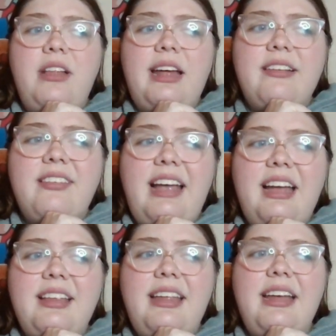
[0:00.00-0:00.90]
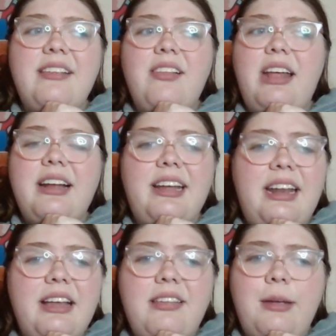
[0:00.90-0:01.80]
a lot of sad things, a lot of
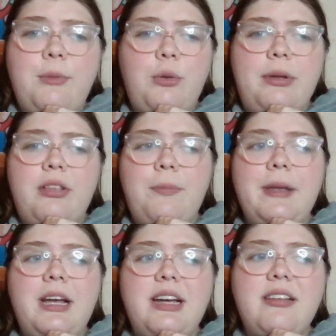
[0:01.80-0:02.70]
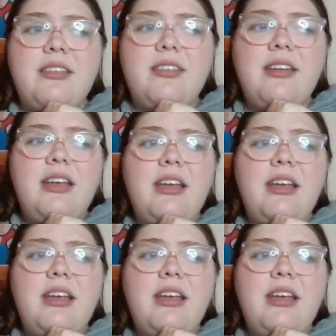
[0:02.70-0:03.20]
connecting moments because,